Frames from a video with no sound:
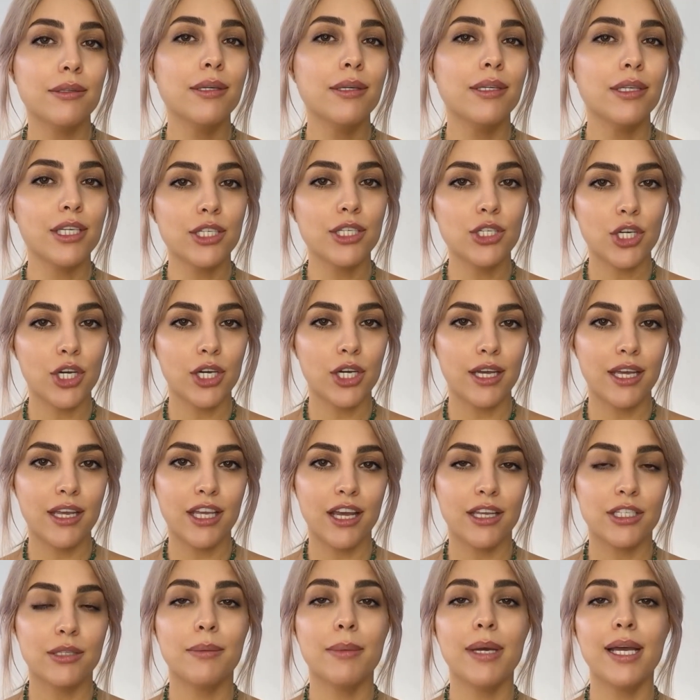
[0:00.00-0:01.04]
The Glam
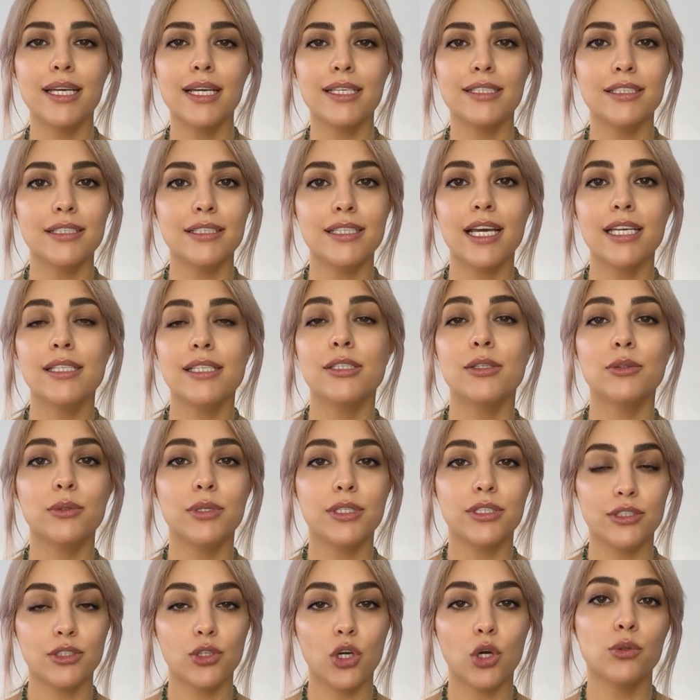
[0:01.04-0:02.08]
Underbase, thanks to
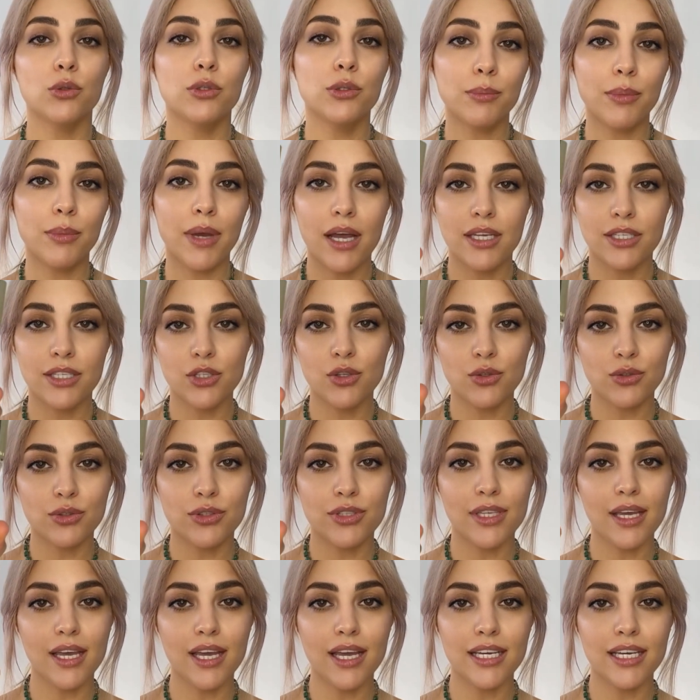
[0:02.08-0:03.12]
its golden particles,
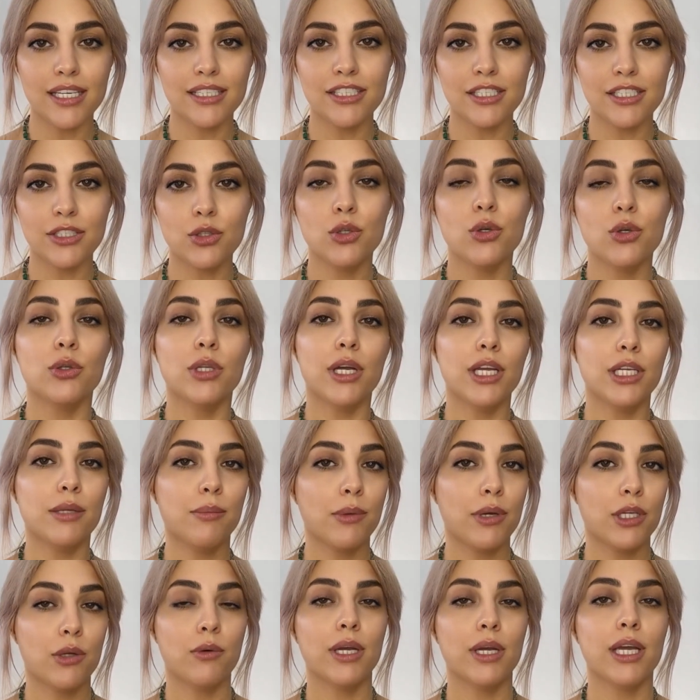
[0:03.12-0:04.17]
is
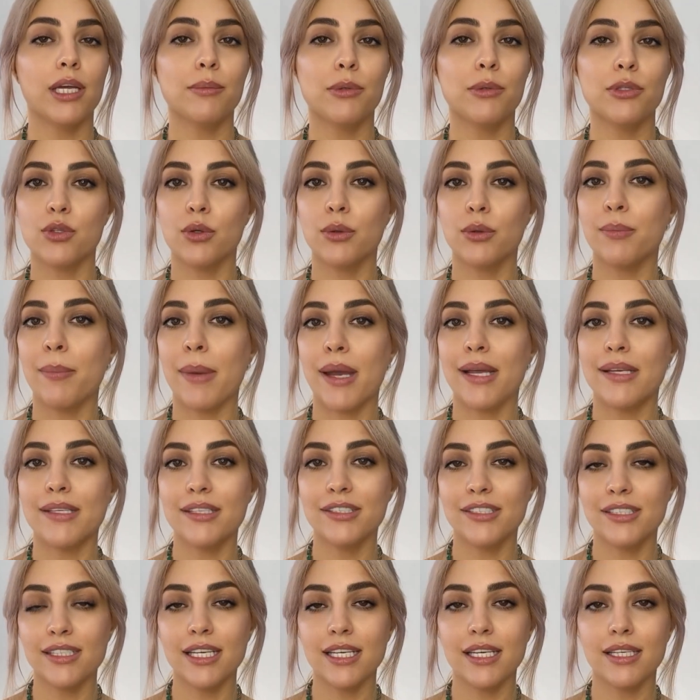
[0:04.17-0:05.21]
incredibly well absorbed by the
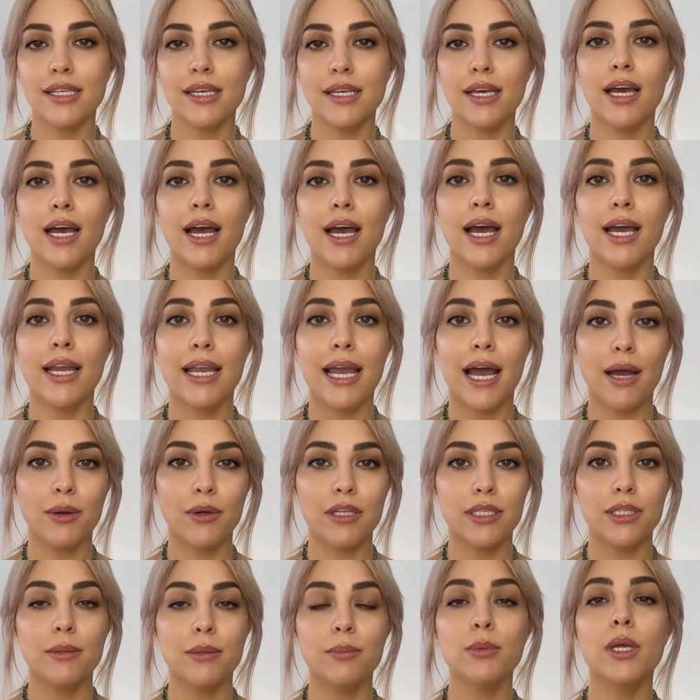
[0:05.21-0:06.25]
skin, allowing
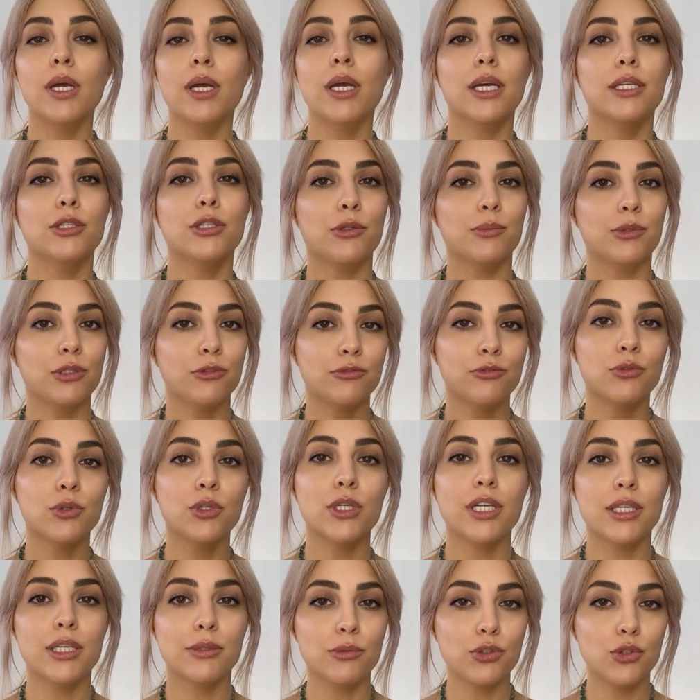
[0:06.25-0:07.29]
the product to be
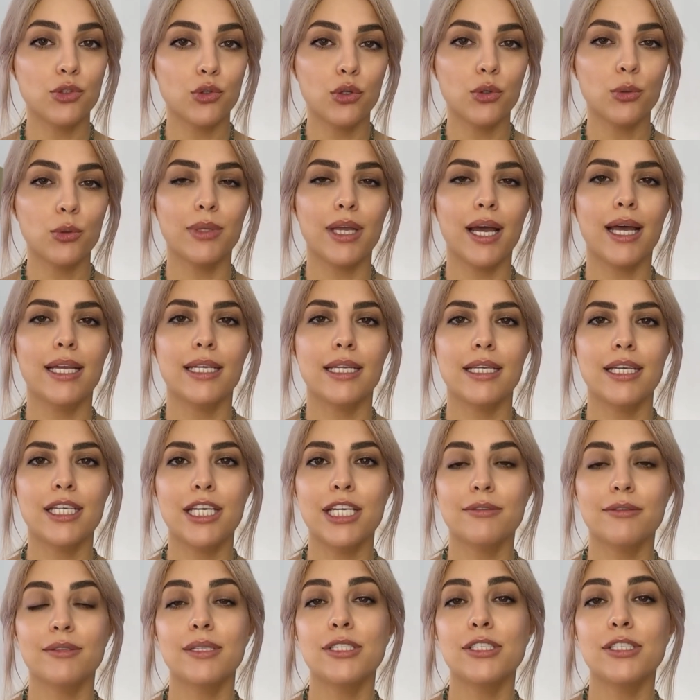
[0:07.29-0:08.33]
fully absorbed and
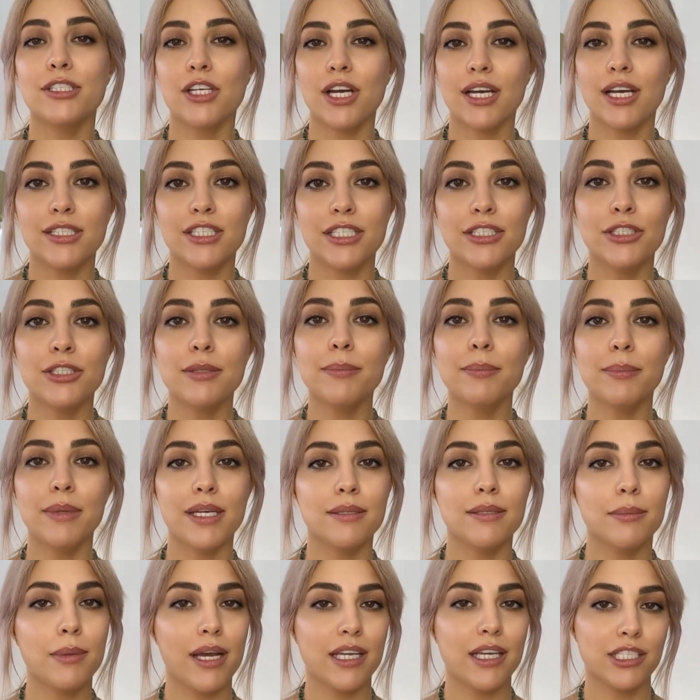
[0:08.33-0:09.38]
even starting to
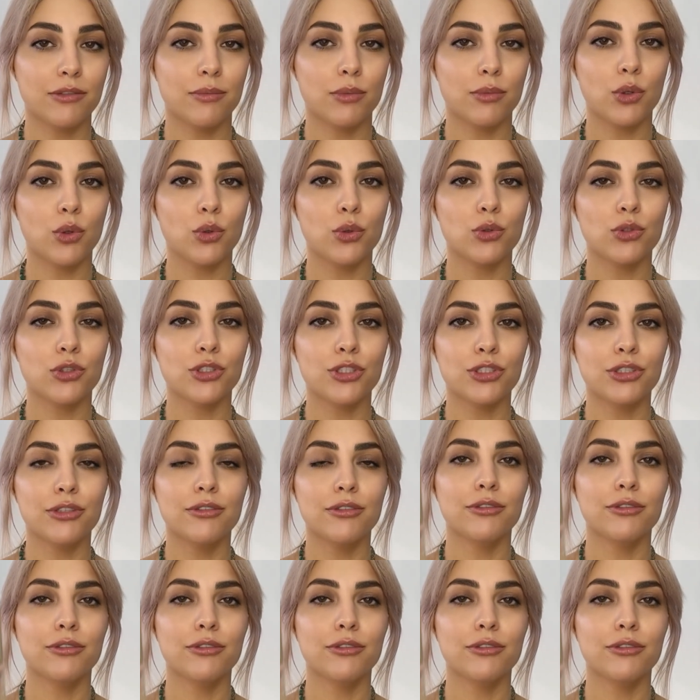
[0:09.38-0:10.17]
minimize pores.